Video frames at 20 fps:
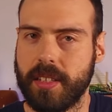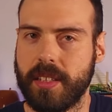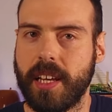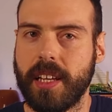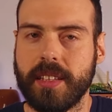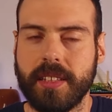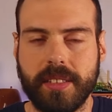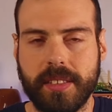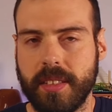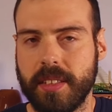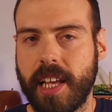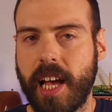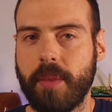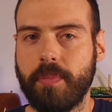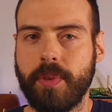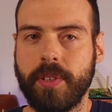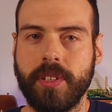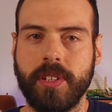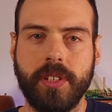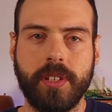that doesn't
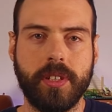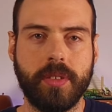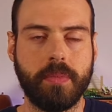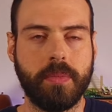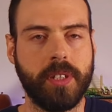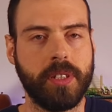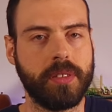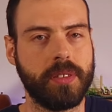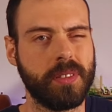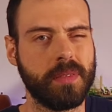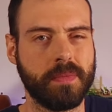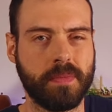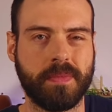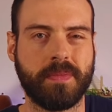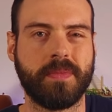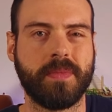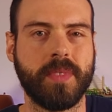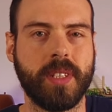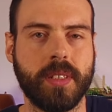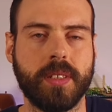happen here, but
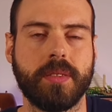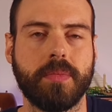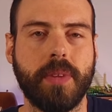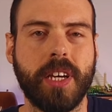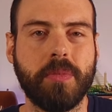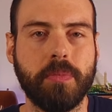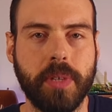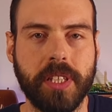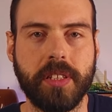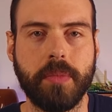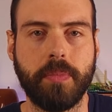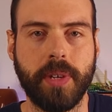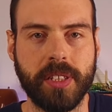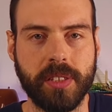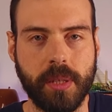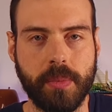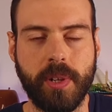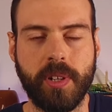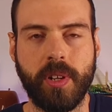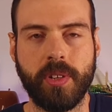it might be
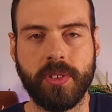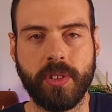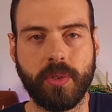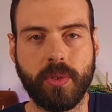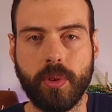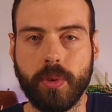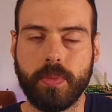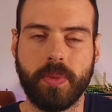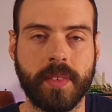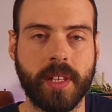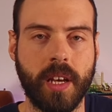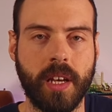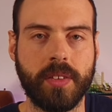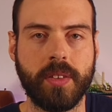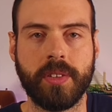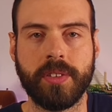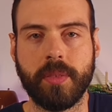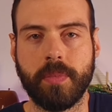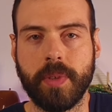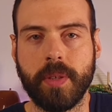dependable on the group and
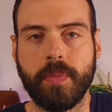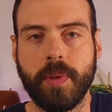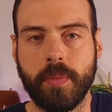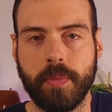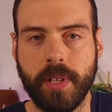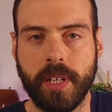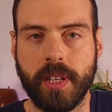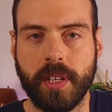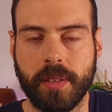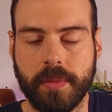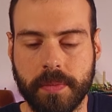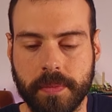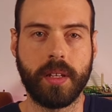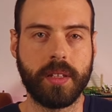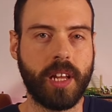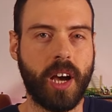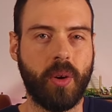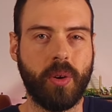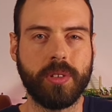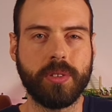on the people playing.
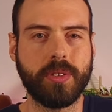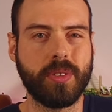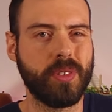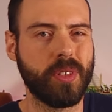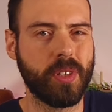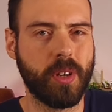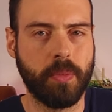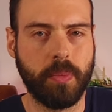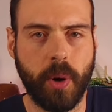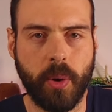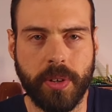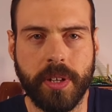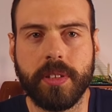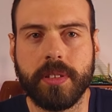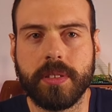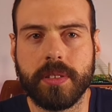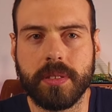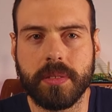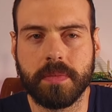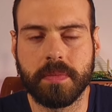Now, on to the
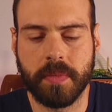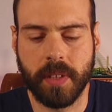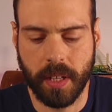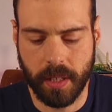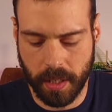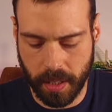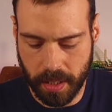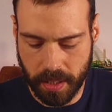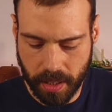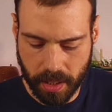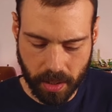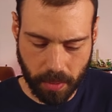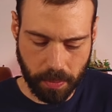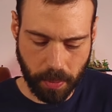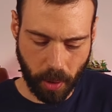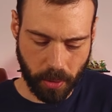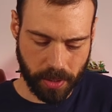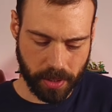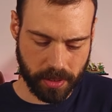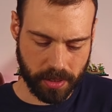components. The
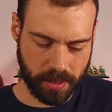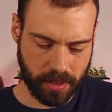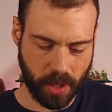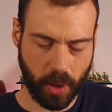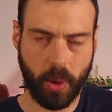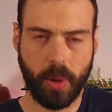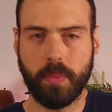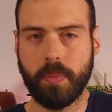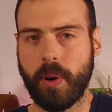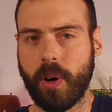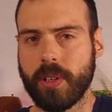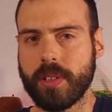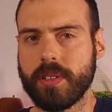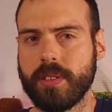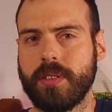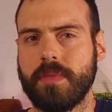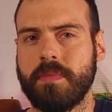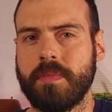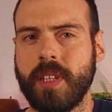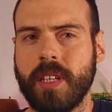components, the whole
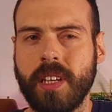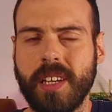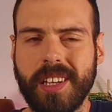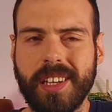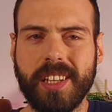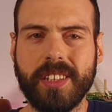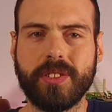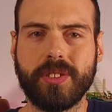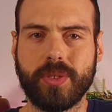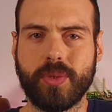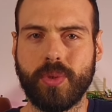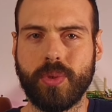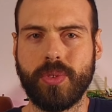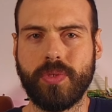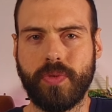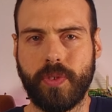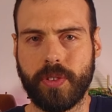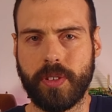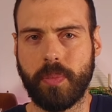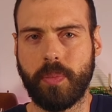box, it's good
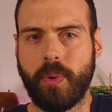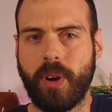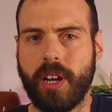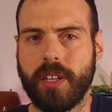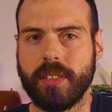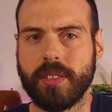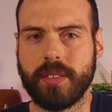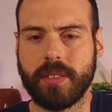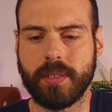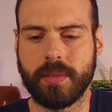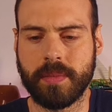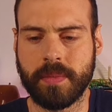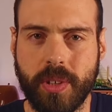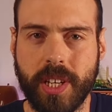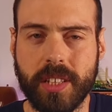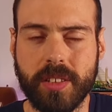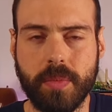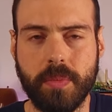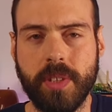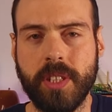for the price. You
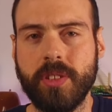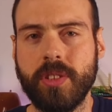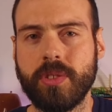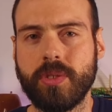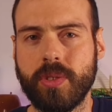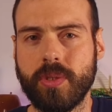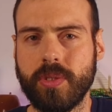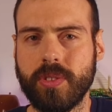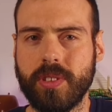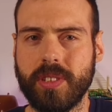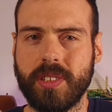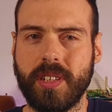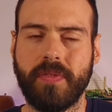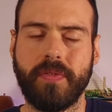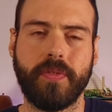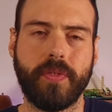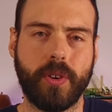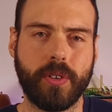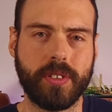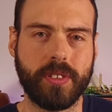get miniatures in a
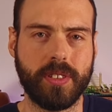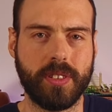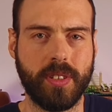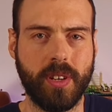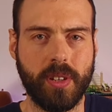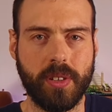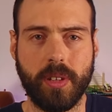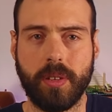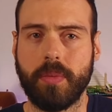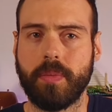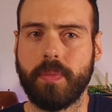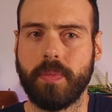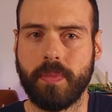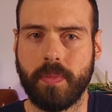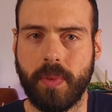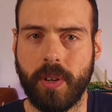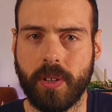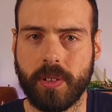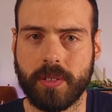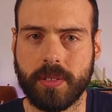$40
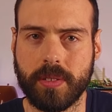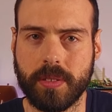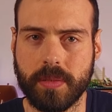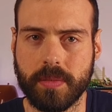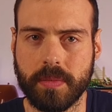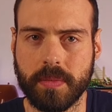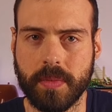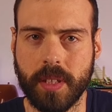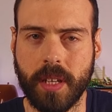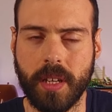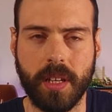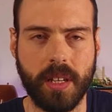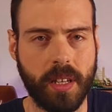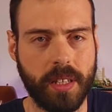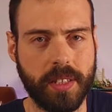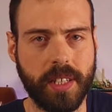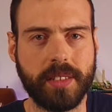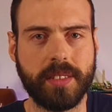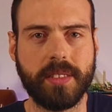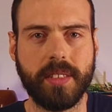box.
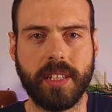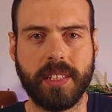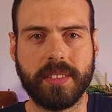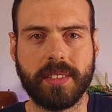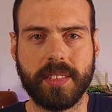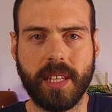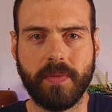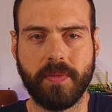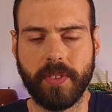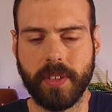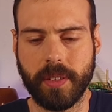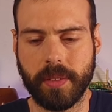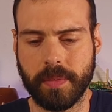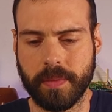And that's saying something.